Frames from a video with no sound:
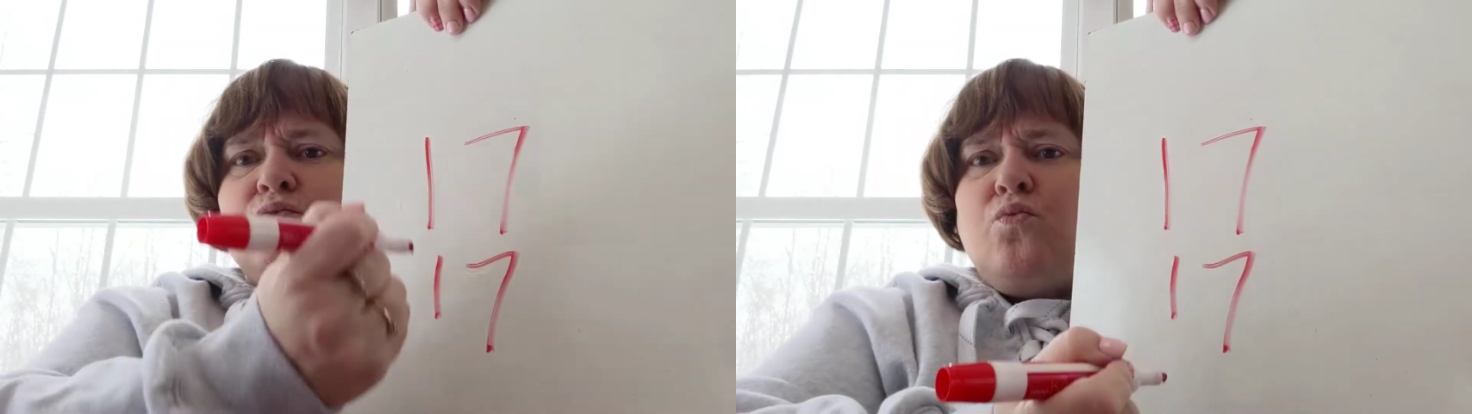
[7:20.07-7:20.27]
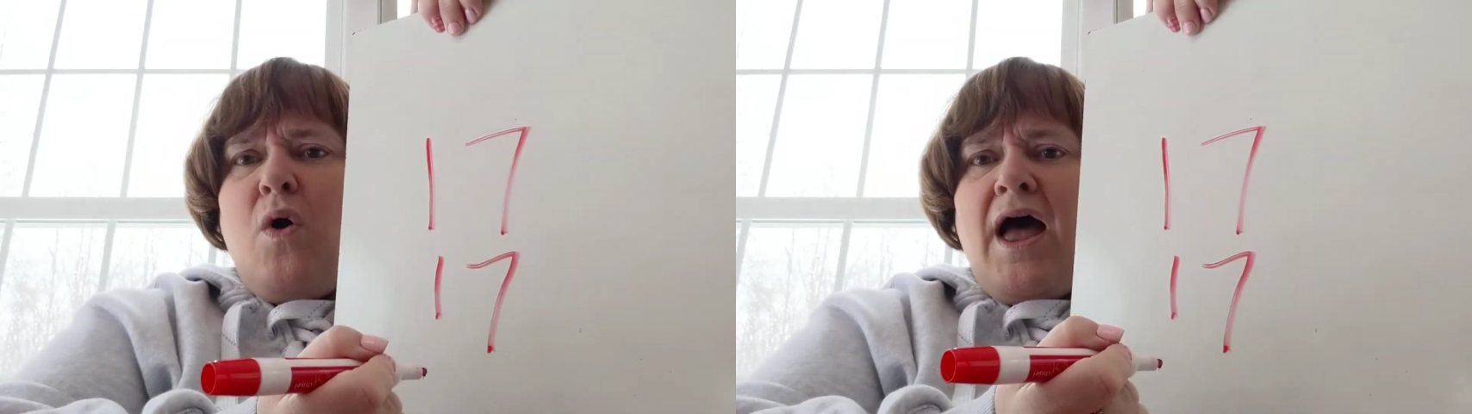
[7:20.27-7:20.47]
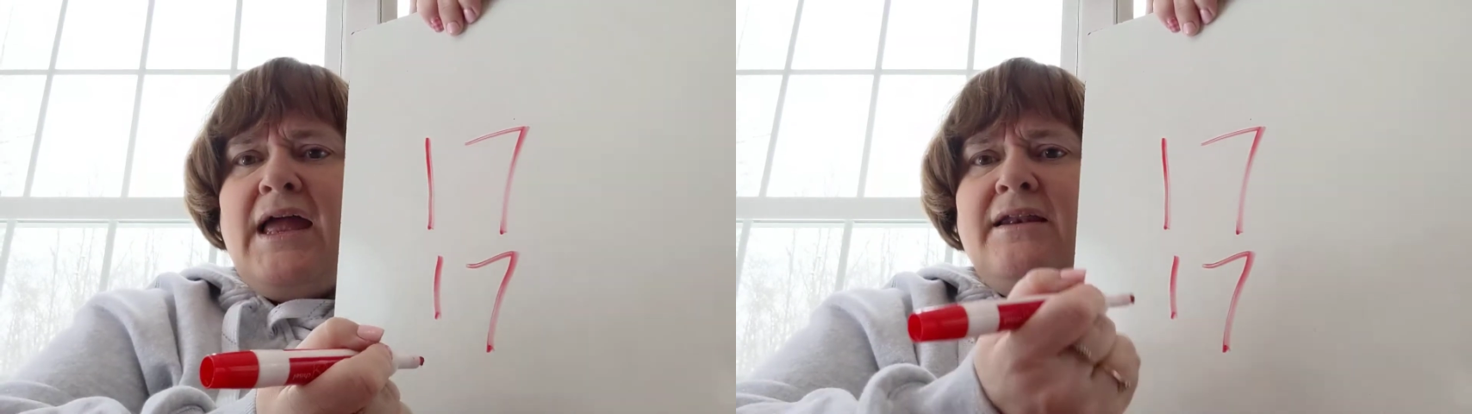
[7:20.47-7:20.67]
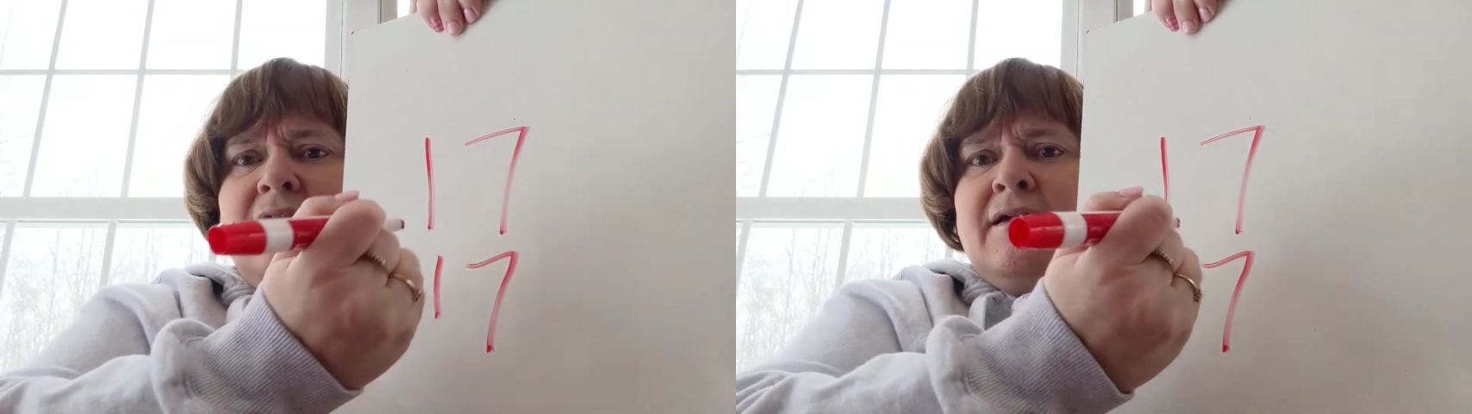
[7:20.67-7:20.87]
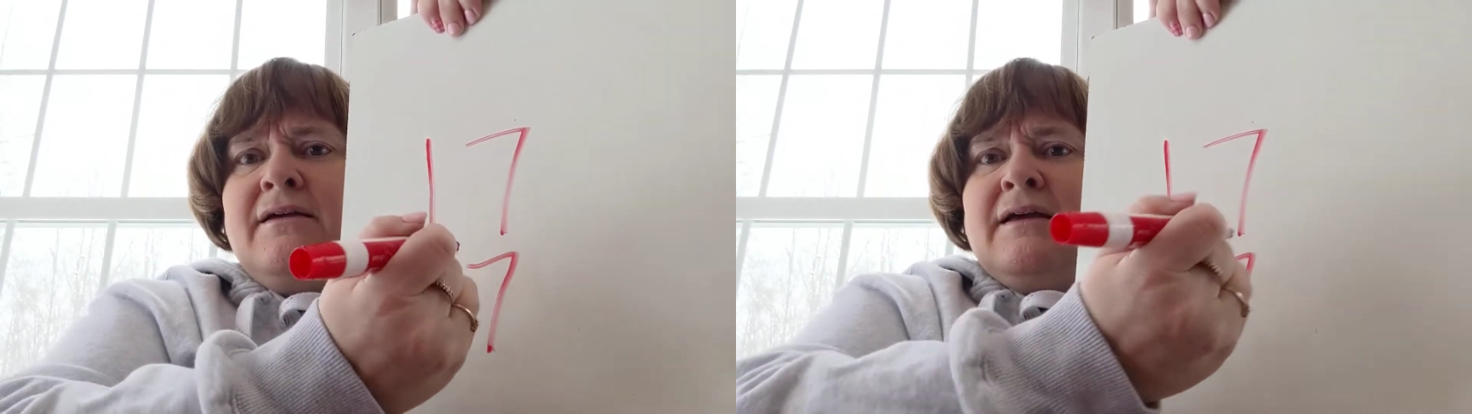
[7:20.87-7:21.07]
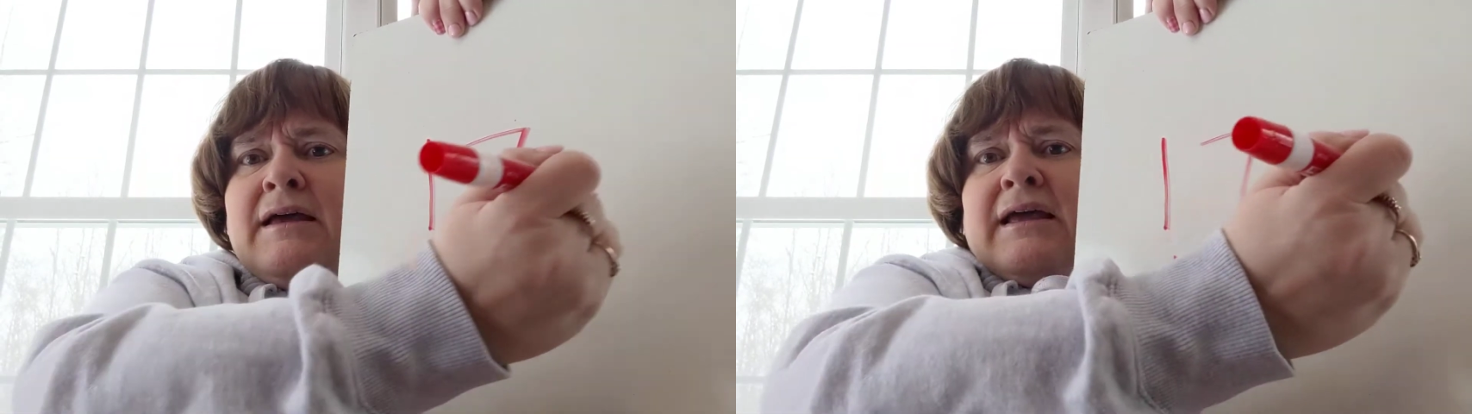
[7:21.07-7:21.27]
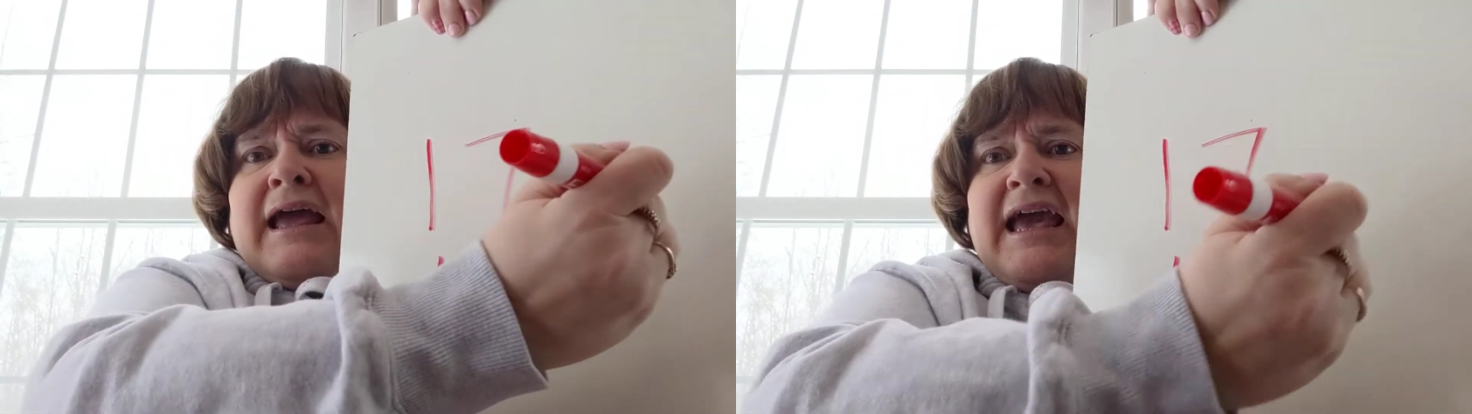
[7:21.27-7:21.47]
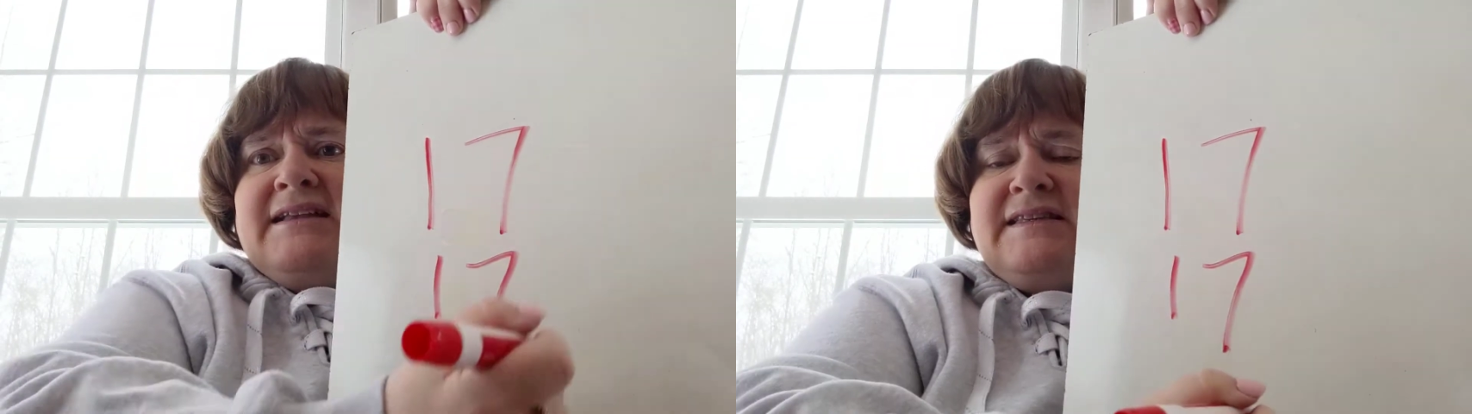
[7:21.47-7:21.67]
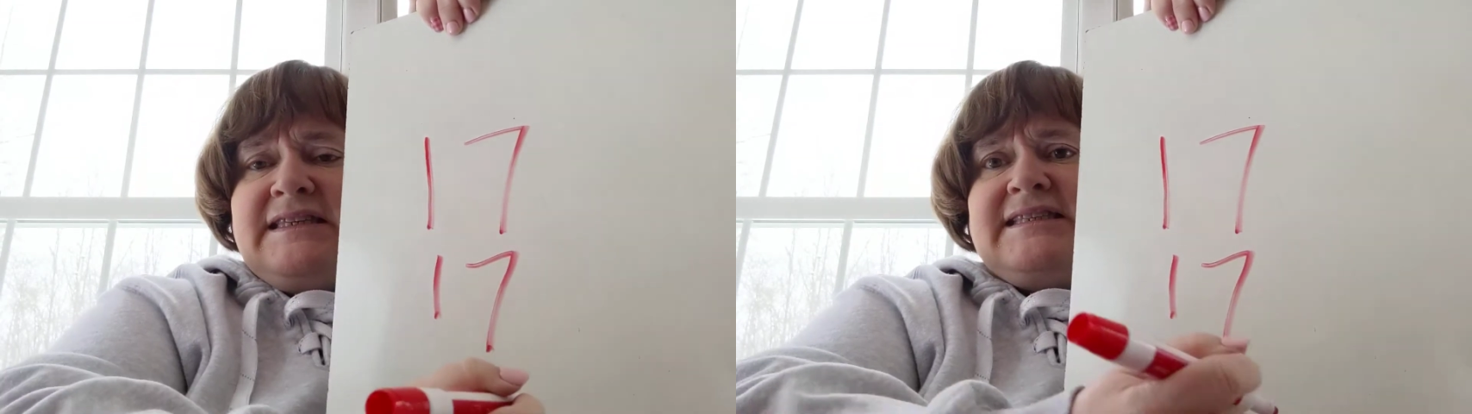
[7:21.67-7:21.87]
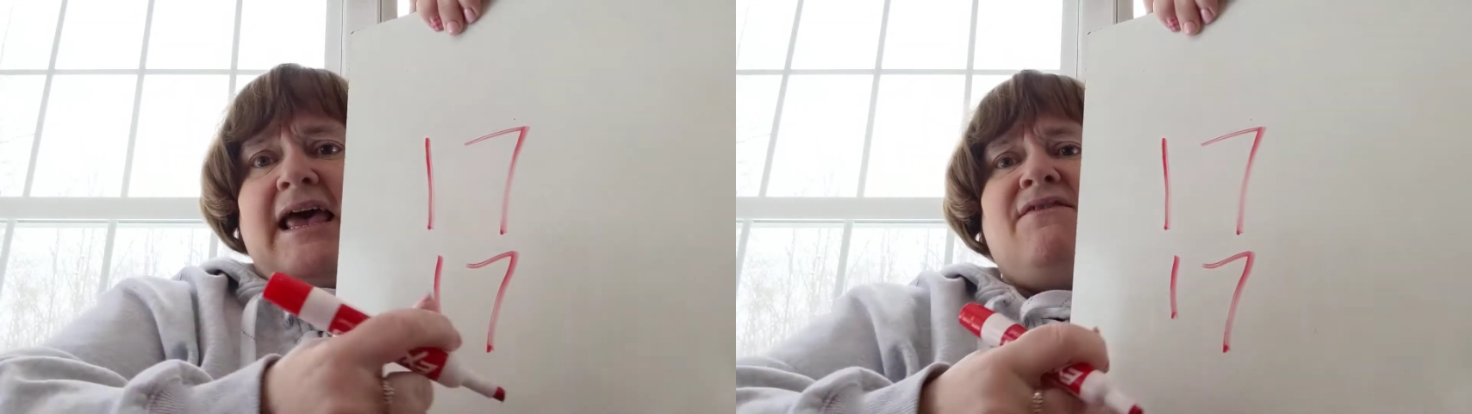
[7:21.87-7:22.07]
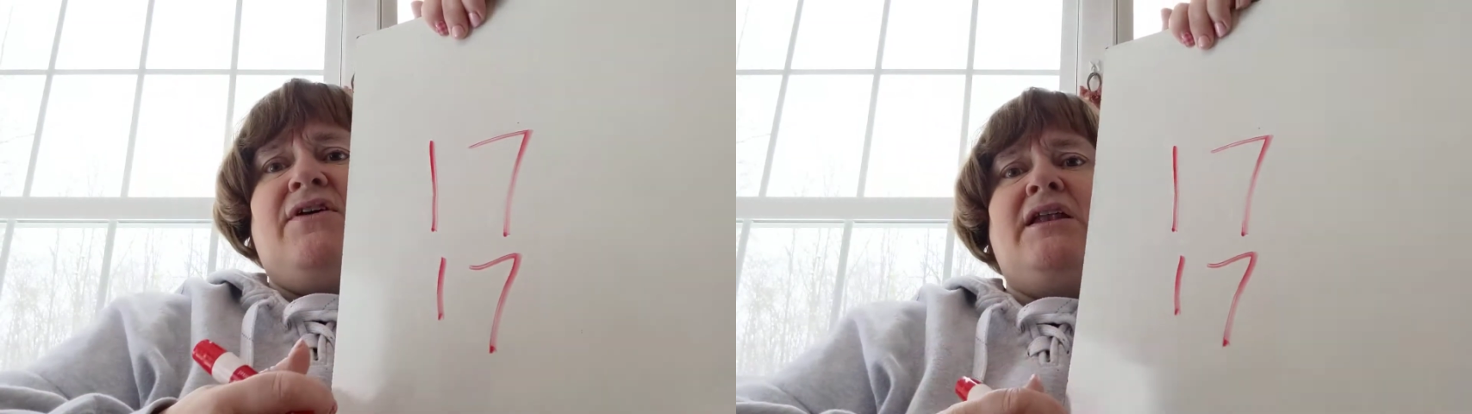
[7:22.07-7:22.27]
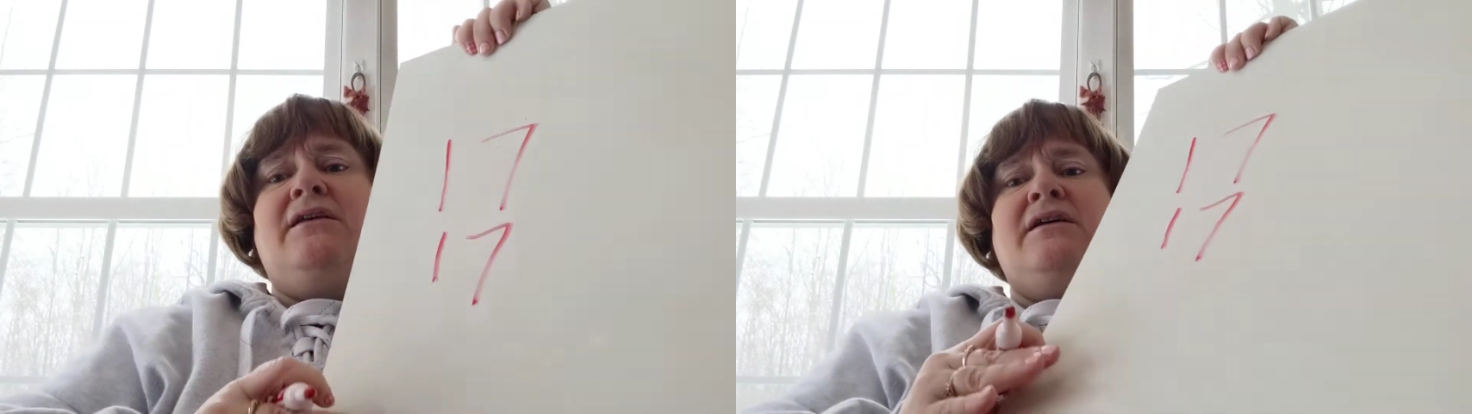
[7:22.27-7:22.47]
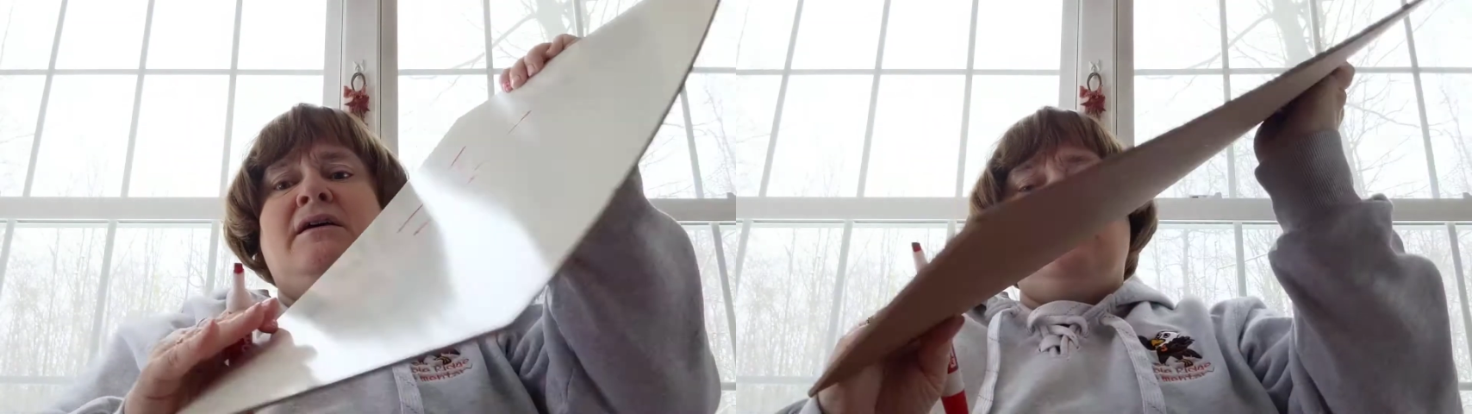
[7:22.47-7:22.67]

1 and 7.